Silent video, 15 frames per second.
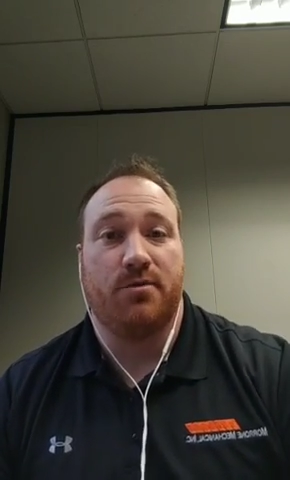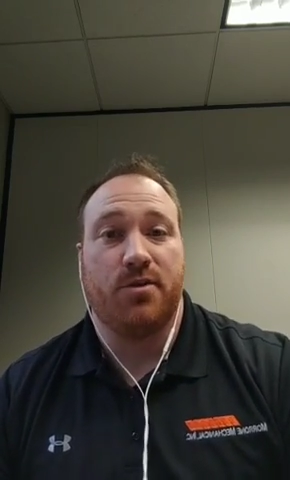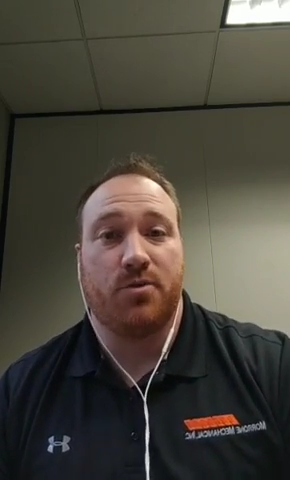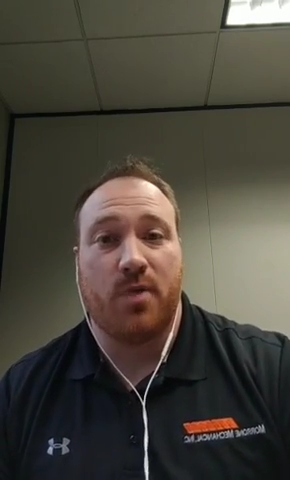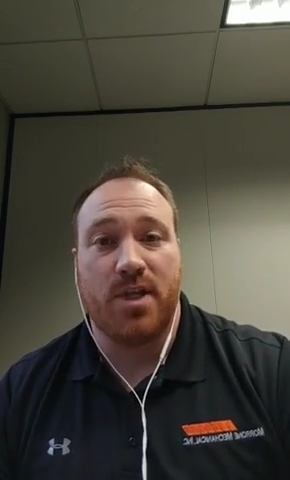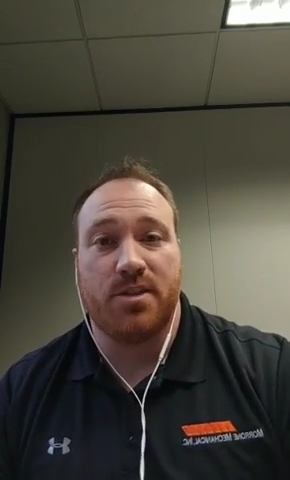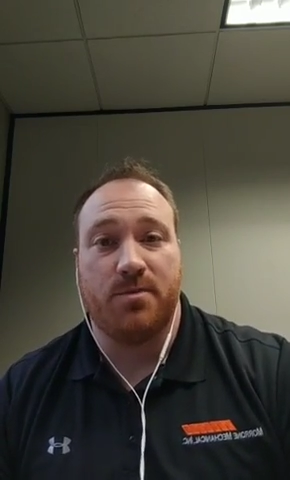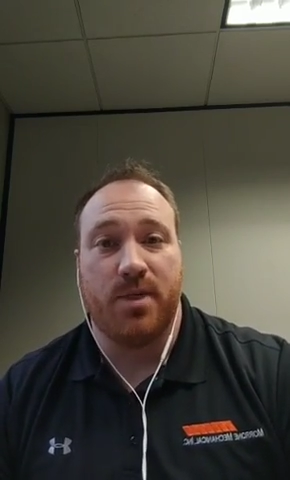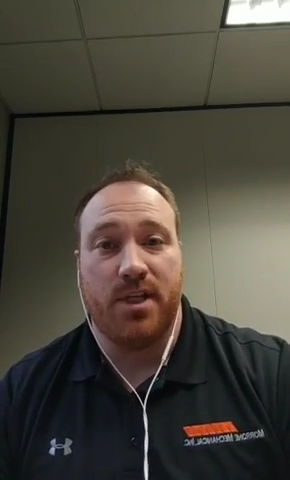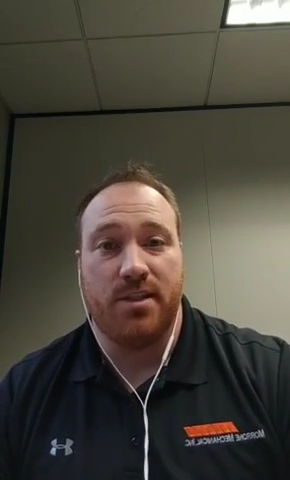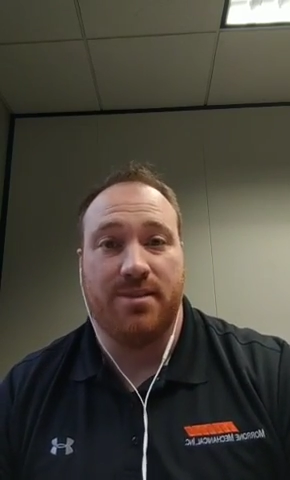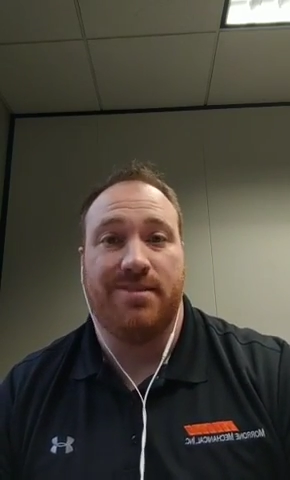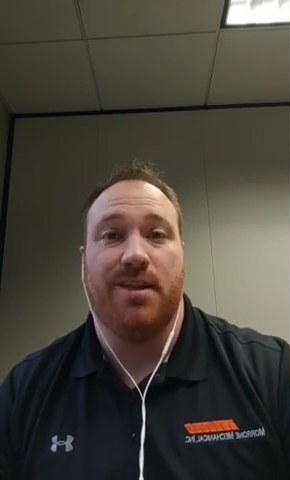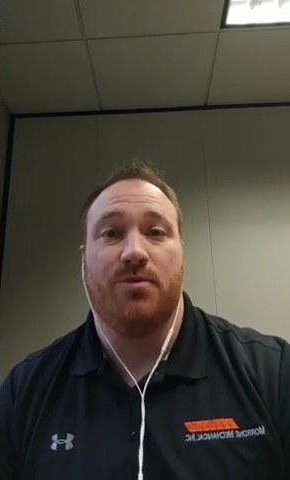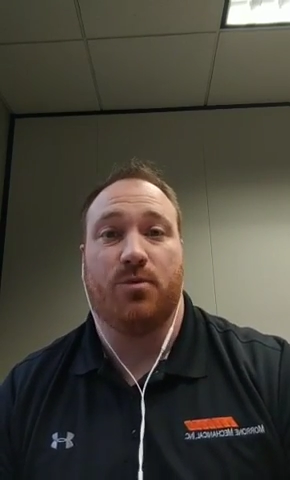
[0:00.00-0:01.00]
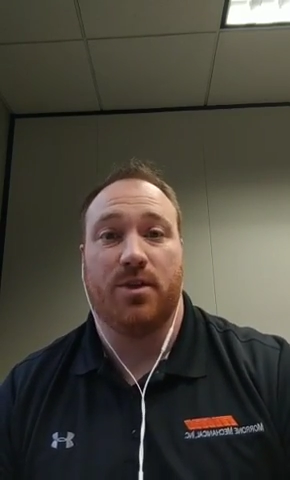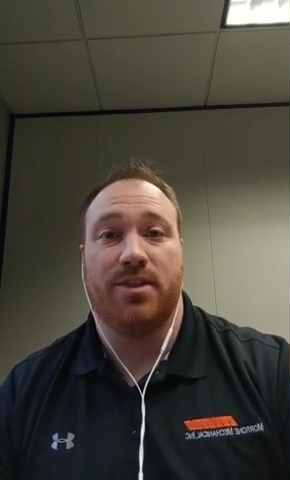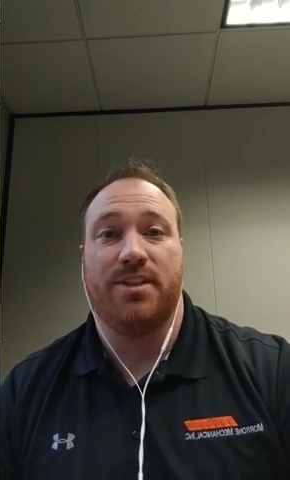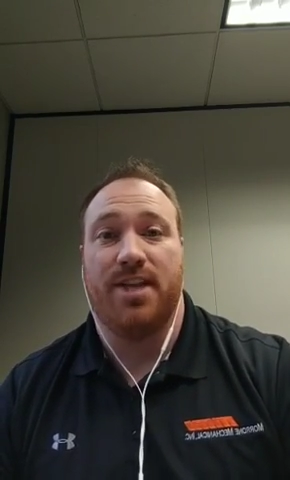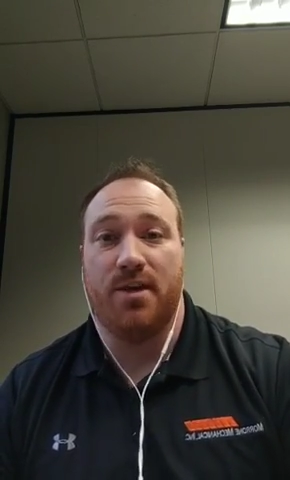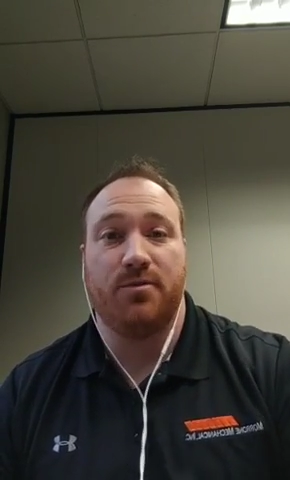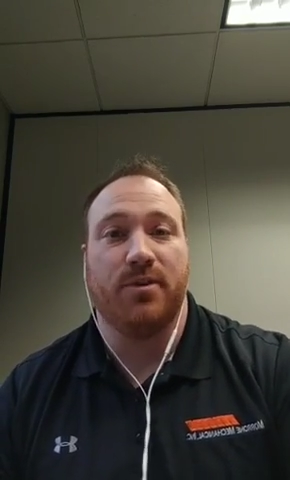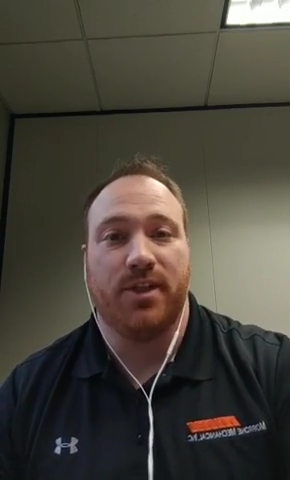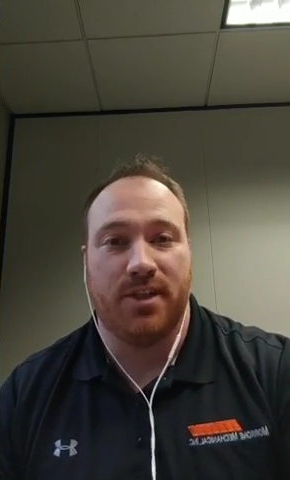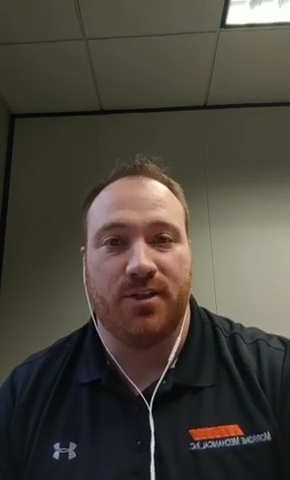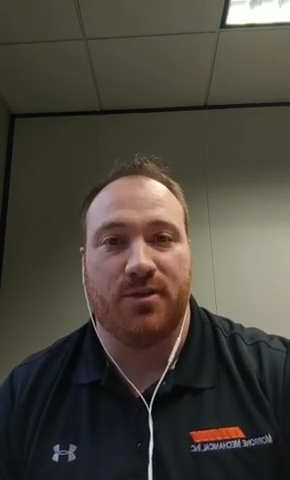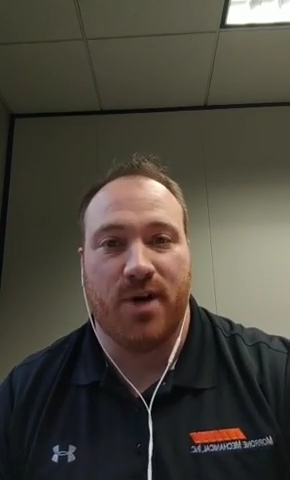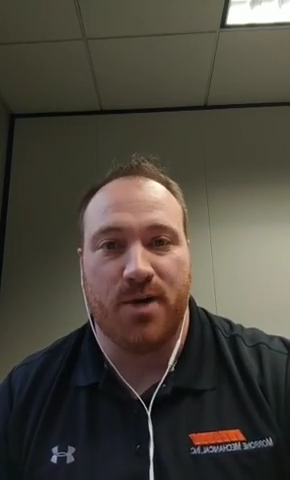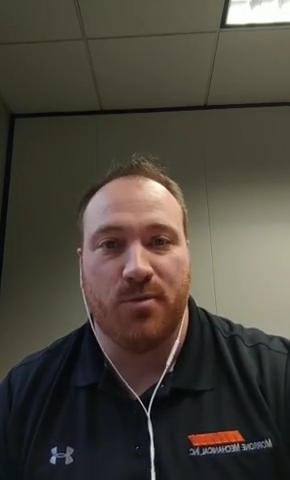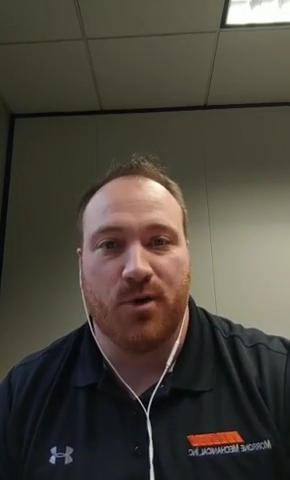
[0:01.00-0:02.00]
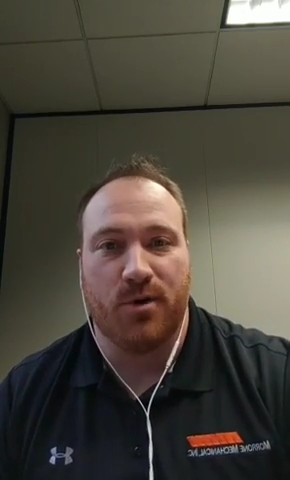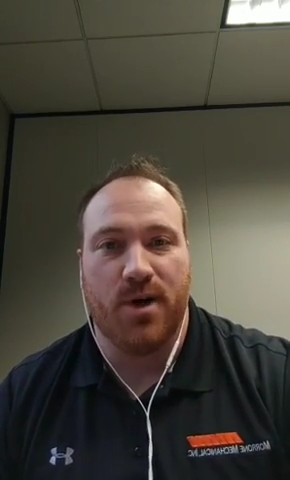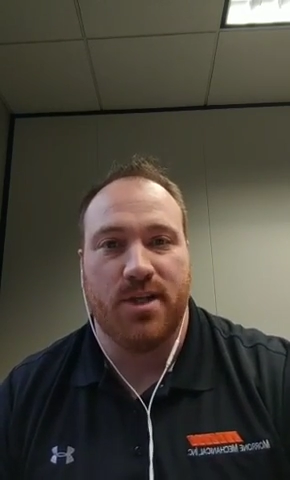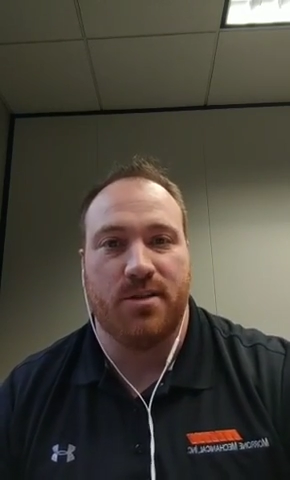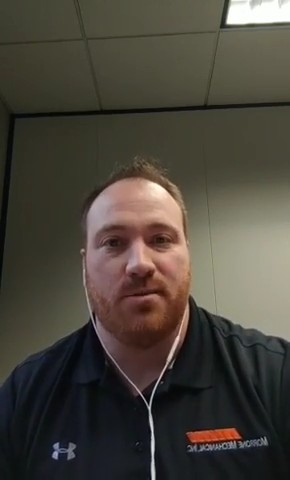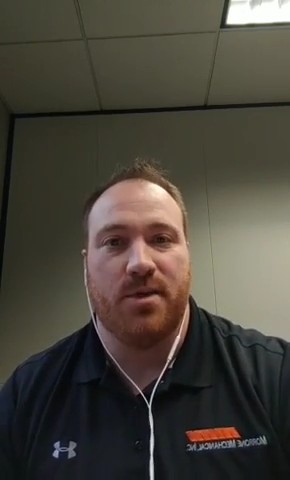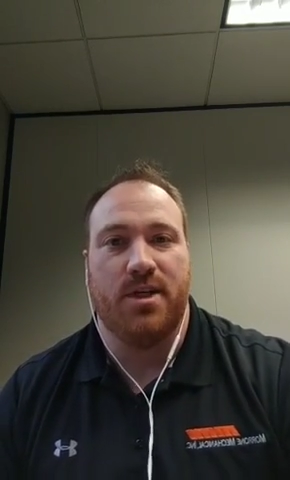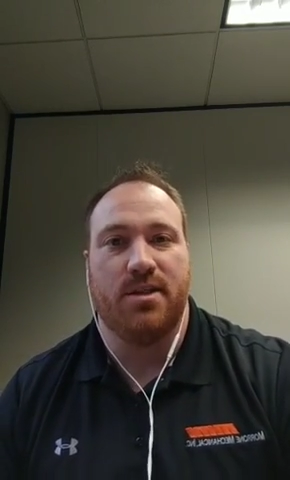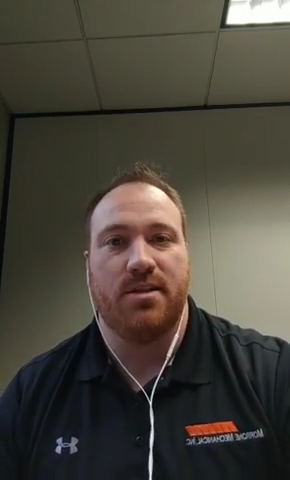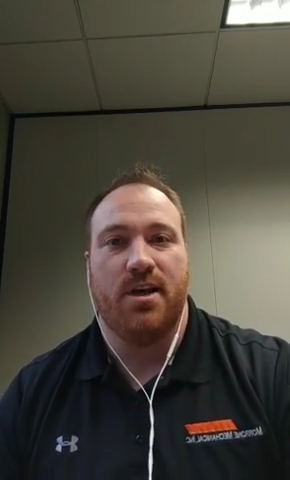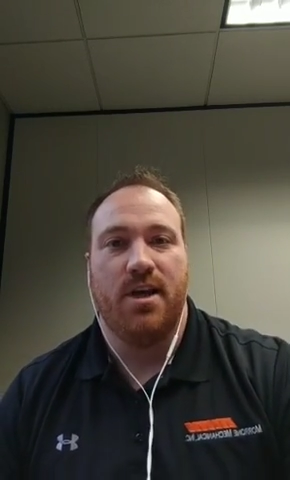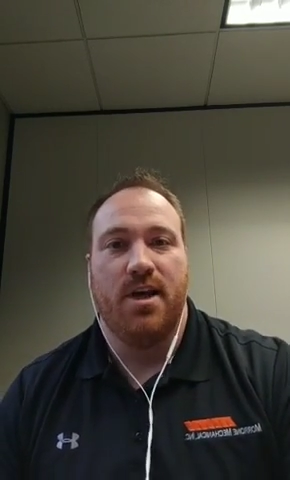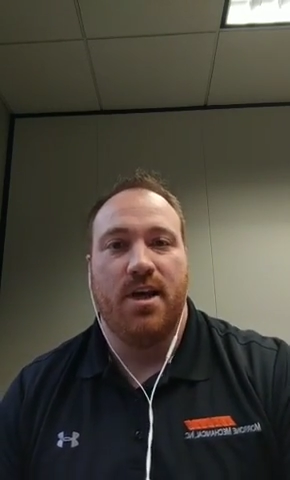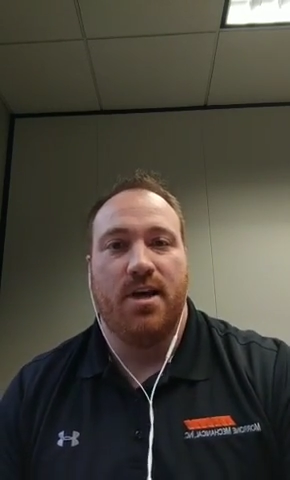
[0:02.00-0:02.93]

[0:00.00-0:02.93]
If it's recipes, then we're definitely going to write more recipes.